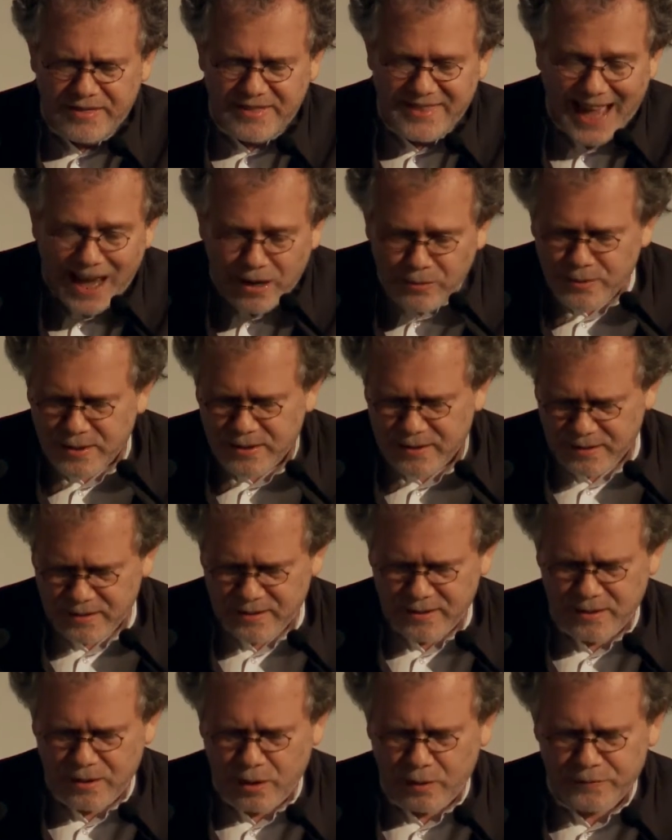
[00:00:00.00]

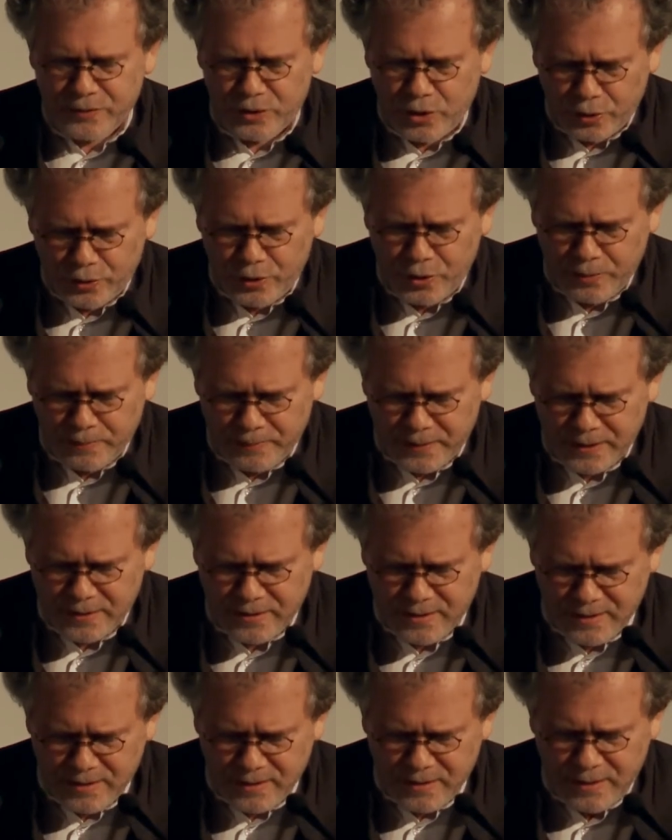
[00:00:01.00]
thousands of
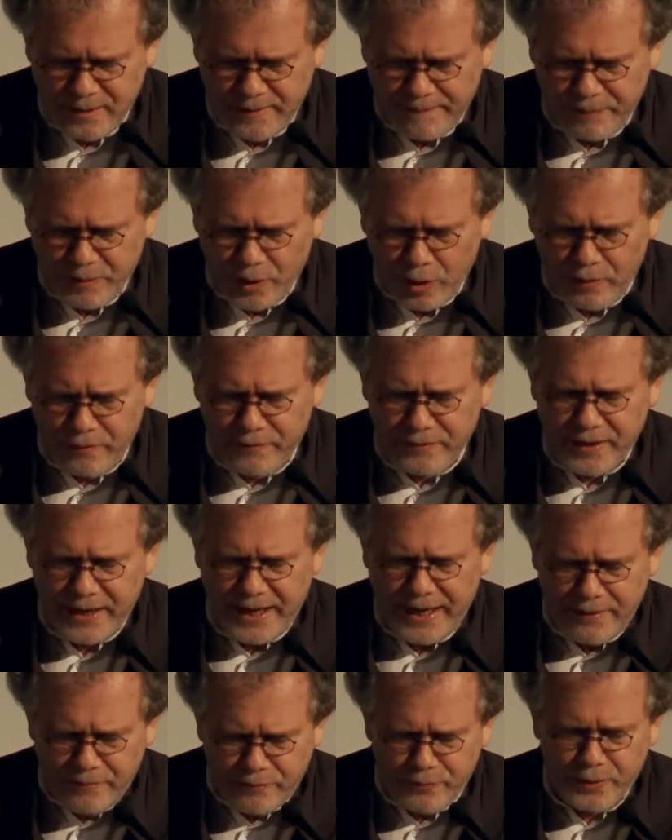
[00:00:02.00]
documents of
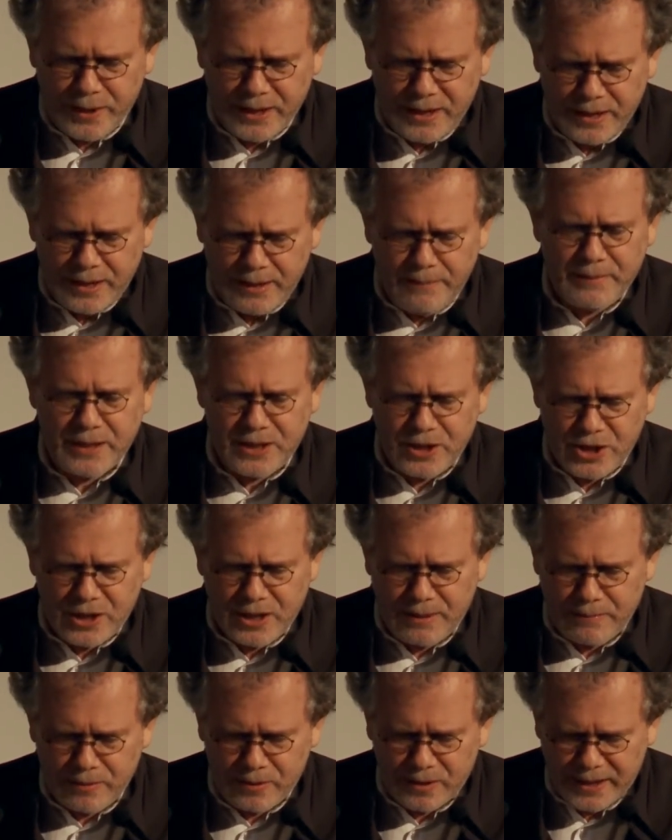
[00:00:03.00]
every
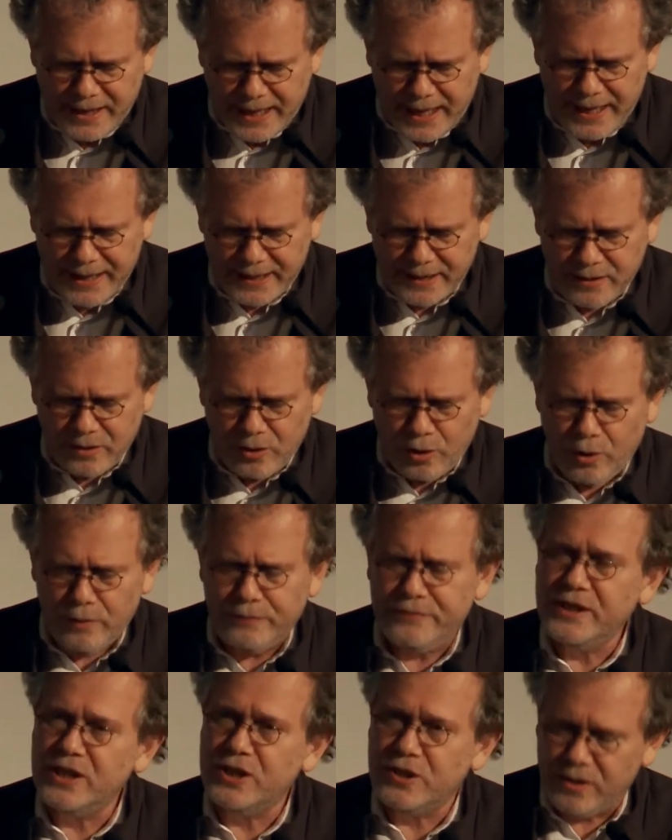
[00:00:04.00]
imaginable kind:
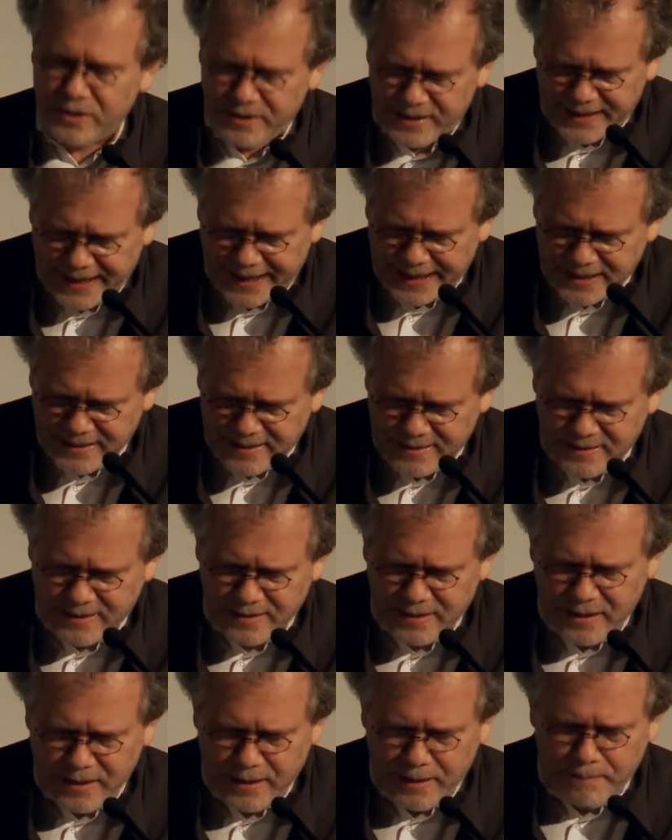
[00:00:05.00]
official texts,
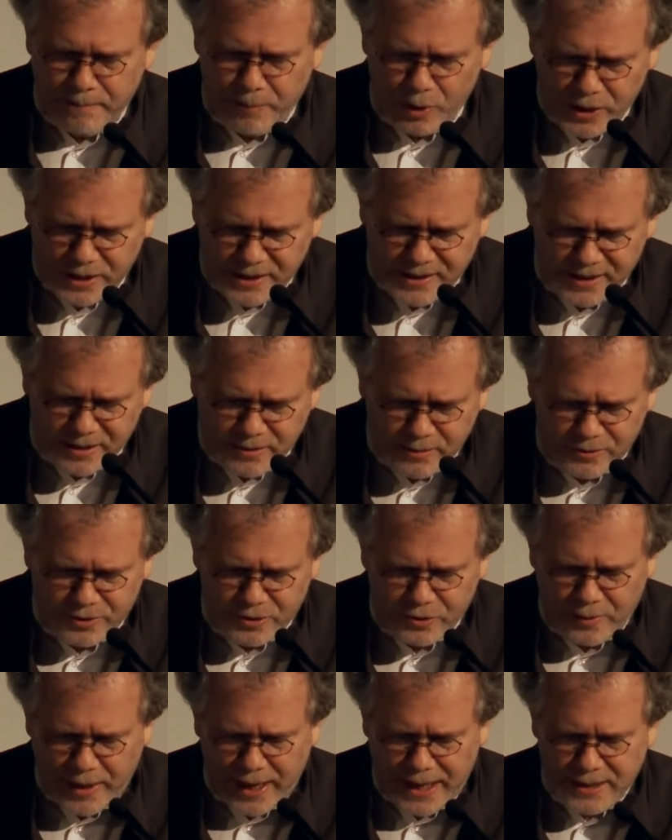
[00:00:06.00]
political
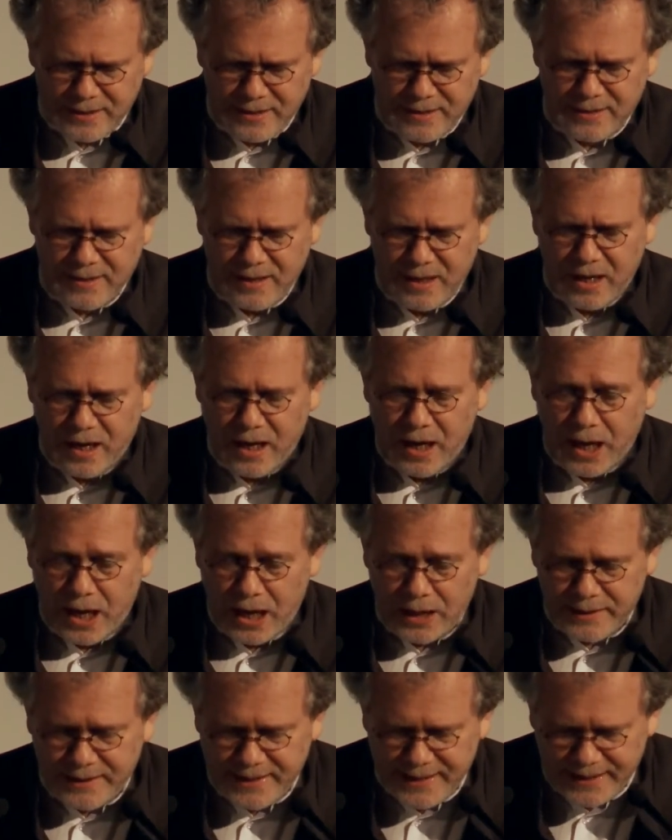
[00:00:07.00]
tracts,
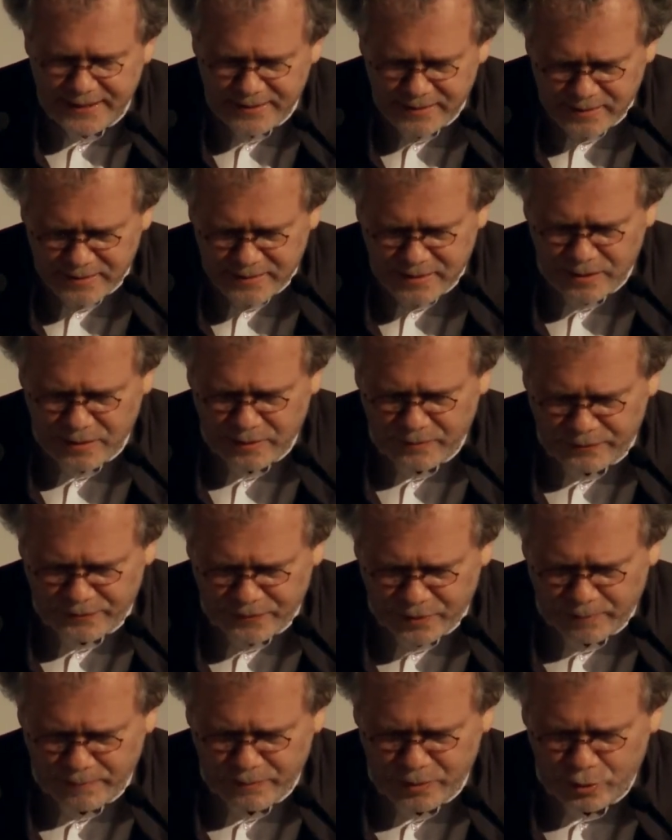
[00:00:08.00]
articles
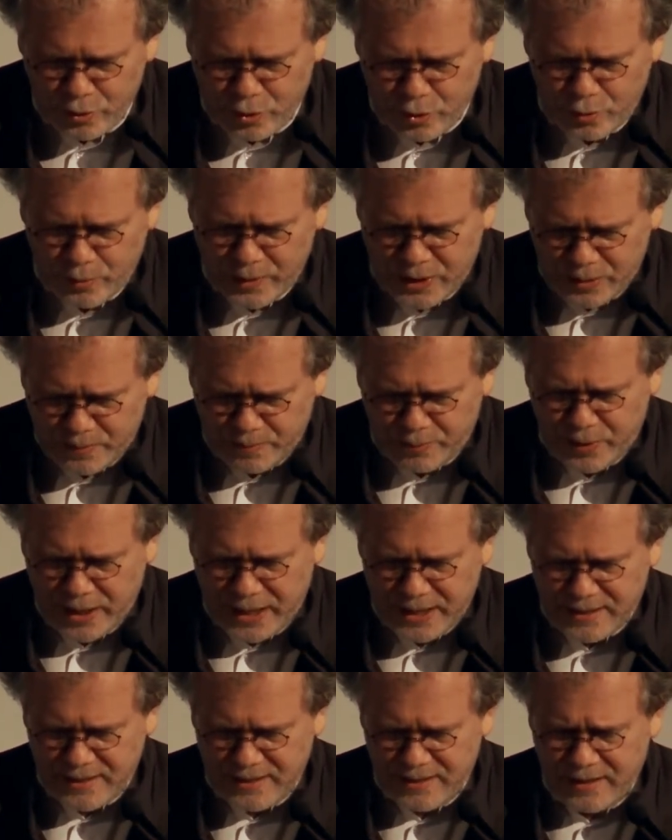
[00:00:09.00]
from the Jewish
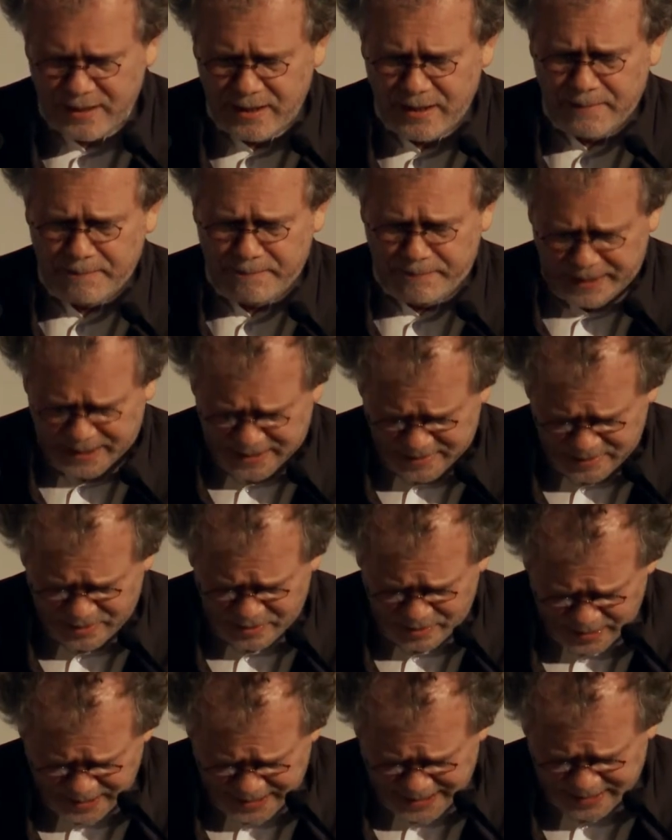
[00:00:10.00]
press,
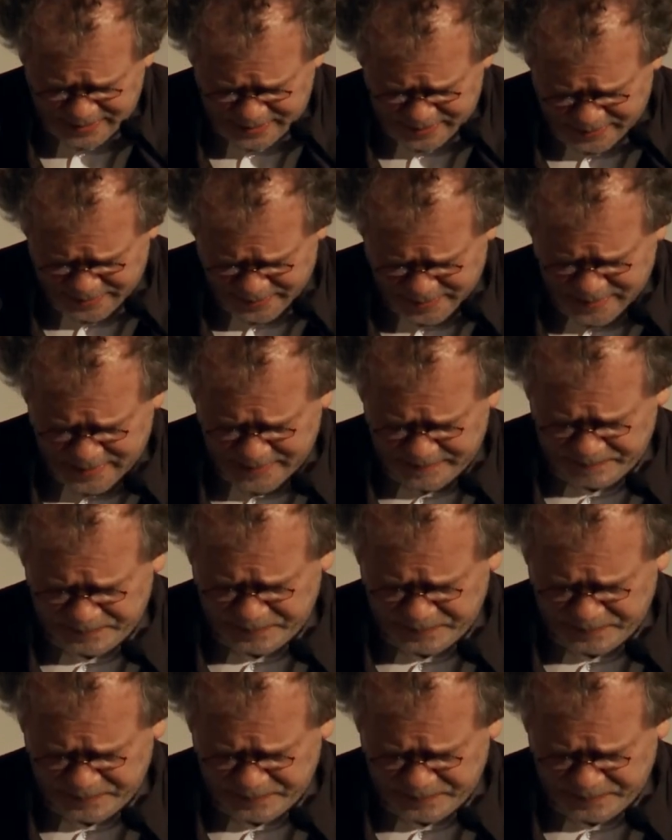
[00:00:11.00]
personal letters,